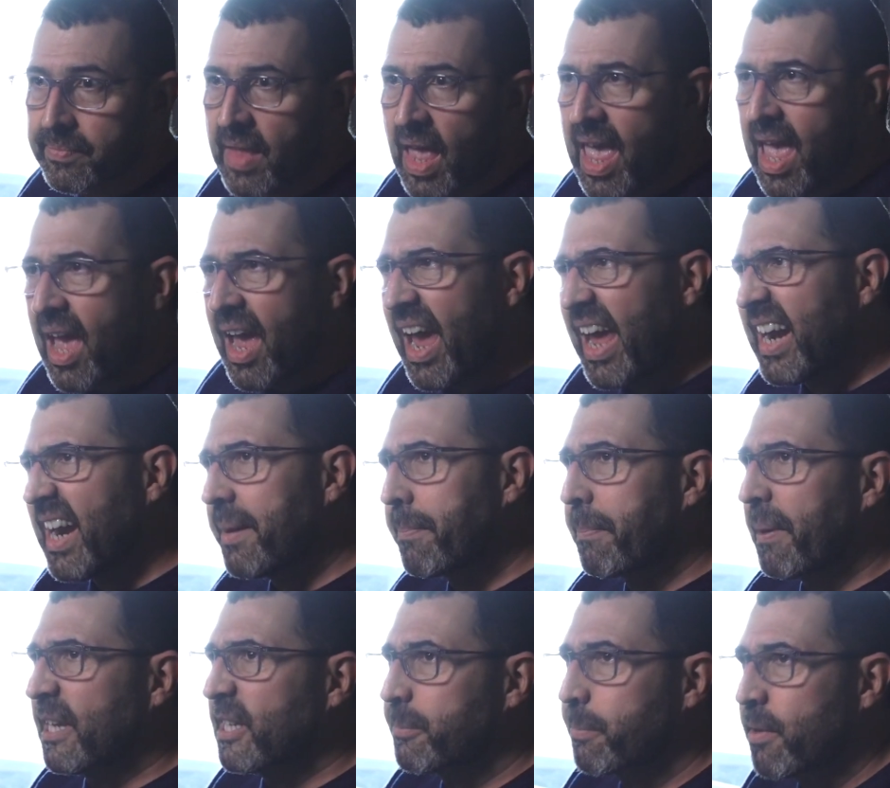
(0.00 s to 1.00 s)
It
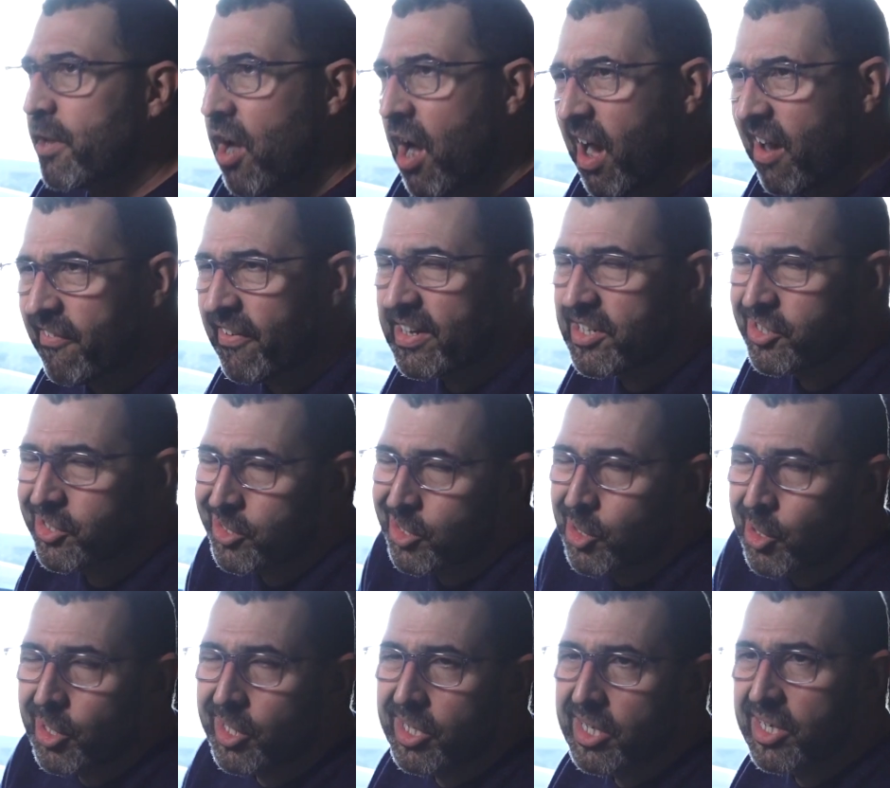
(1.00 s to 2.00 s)
didn't piss me off. I just
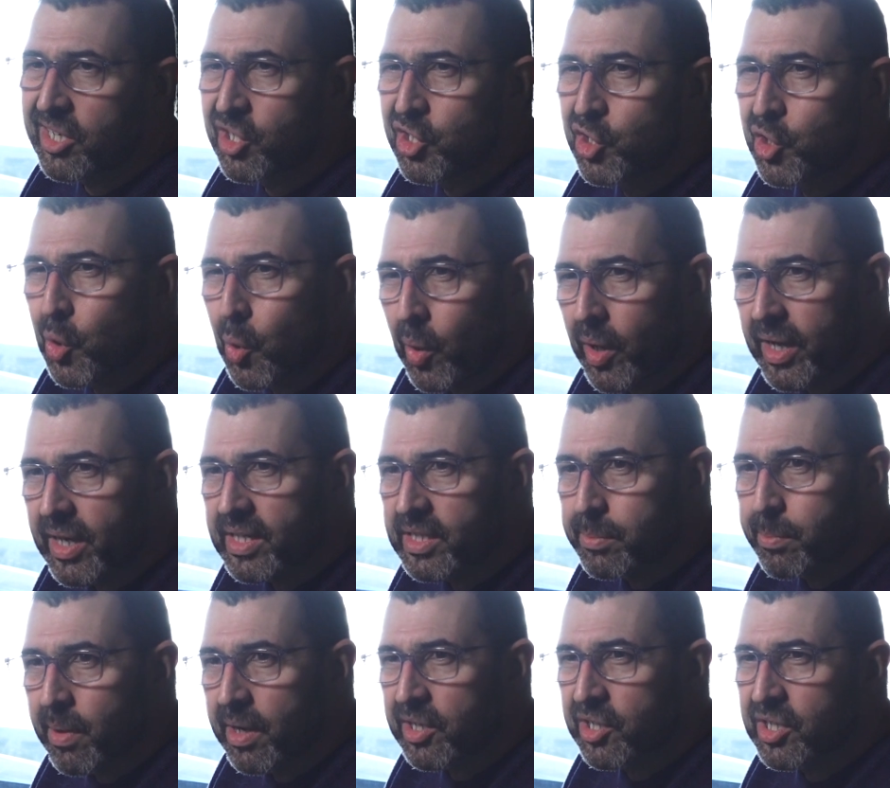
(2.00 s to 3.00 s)
couldn't enjoy it
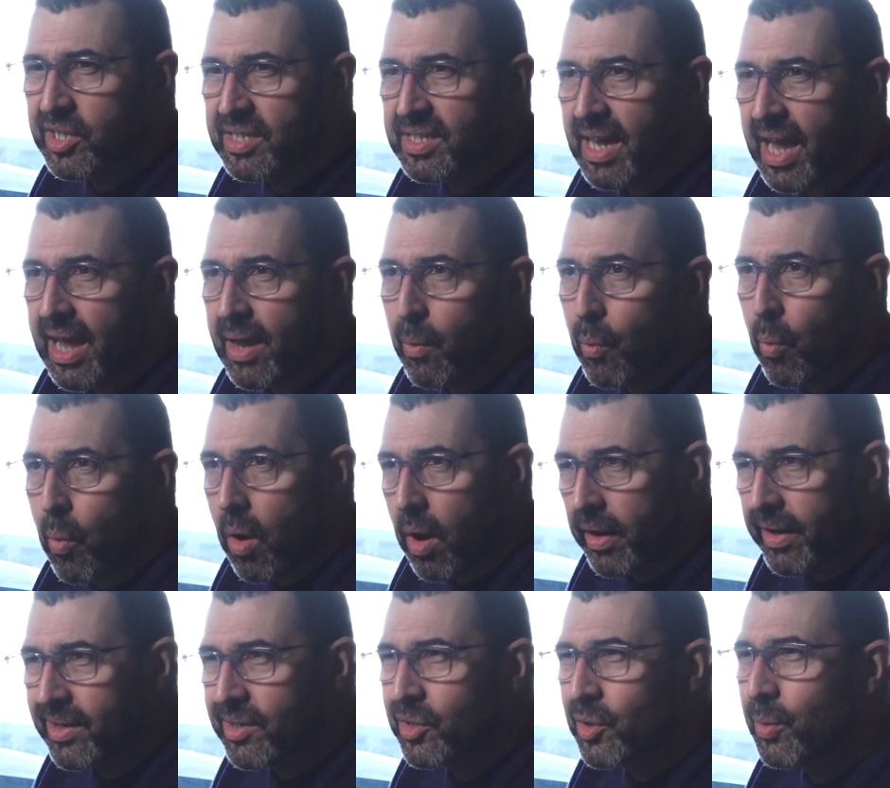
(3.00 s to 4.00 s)
as much as I
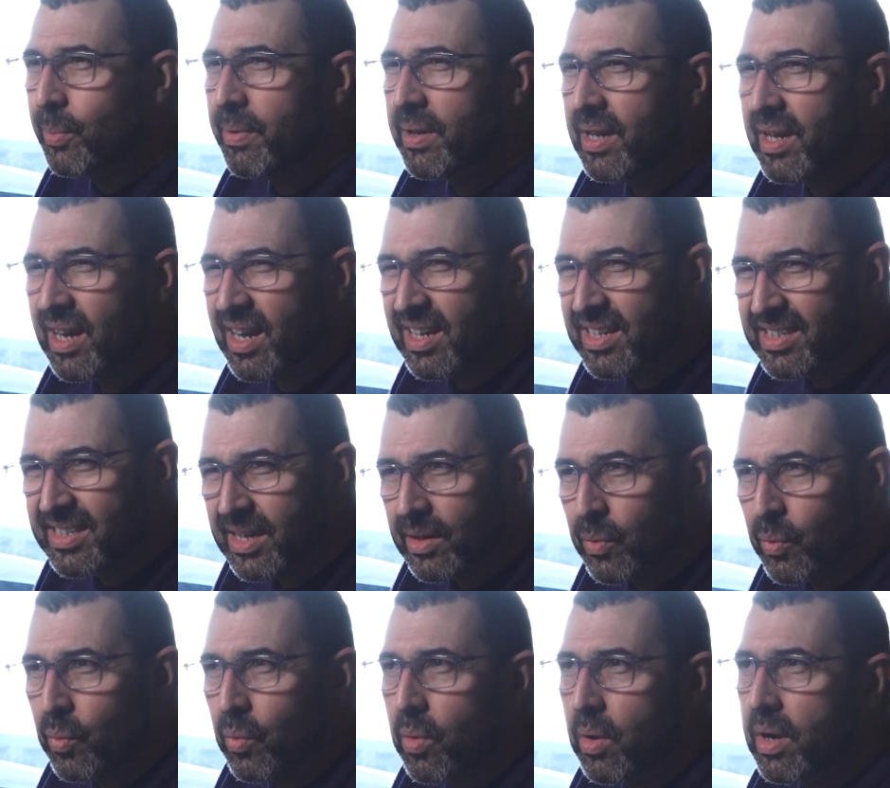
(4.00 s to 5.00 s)
wanted to because
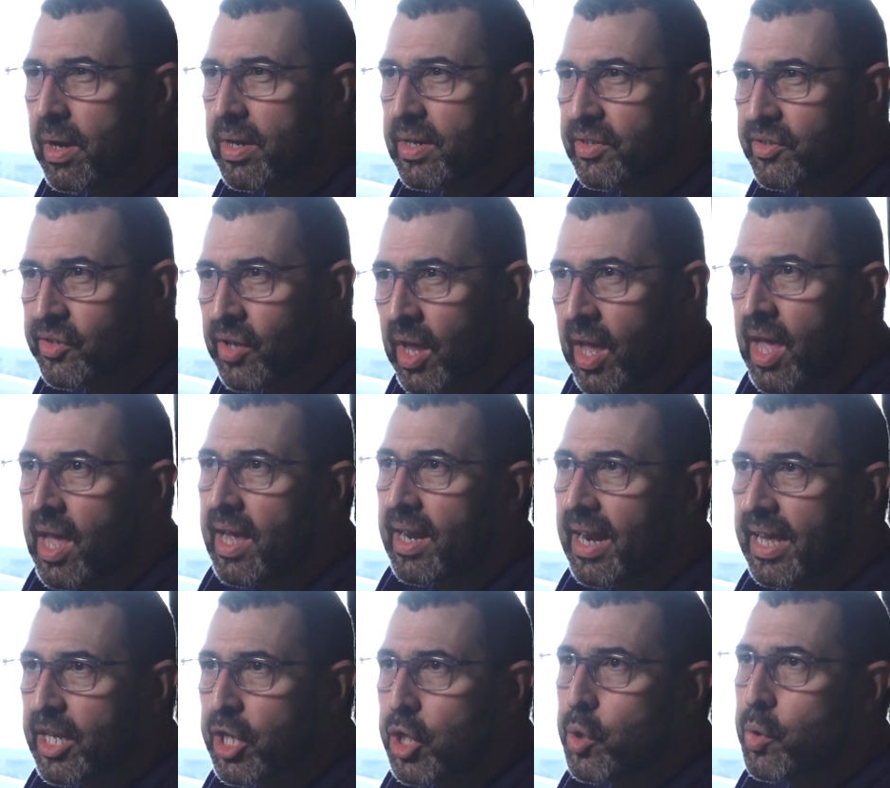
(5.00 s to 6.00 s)
it was
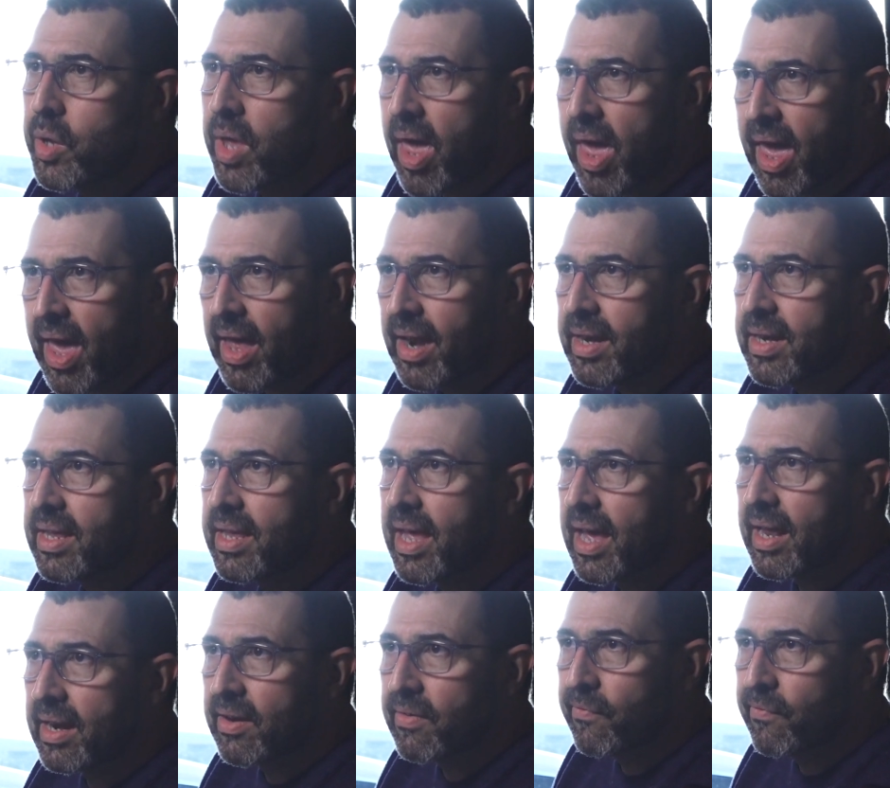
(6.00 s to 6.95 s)
like you can't get